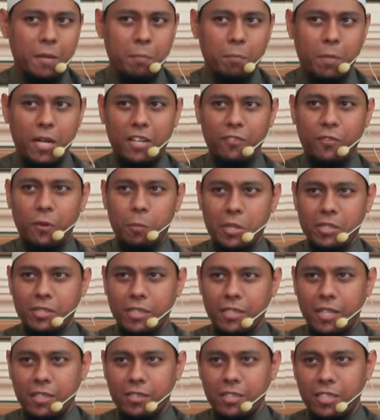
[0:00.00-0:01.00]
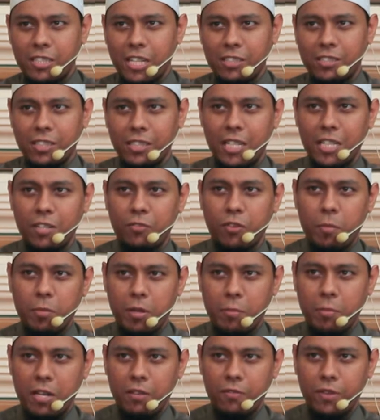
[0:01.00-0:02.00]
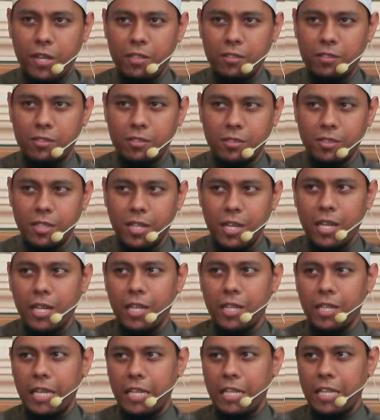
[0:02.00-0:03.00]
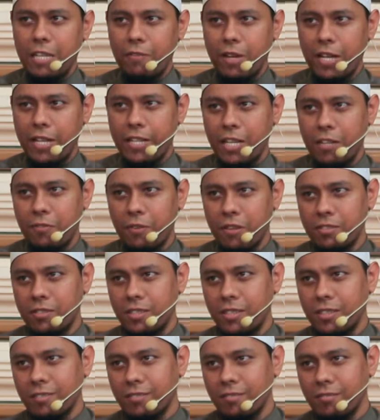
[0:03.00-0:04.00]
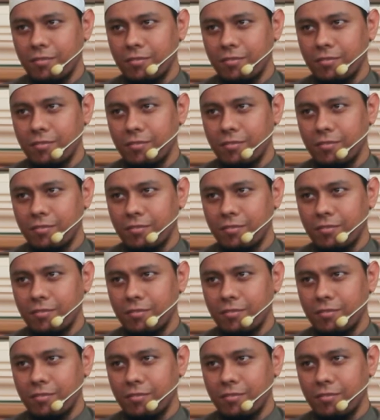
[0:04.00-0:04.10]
But if a person does injection and he from the main veins, it invalidates fasting.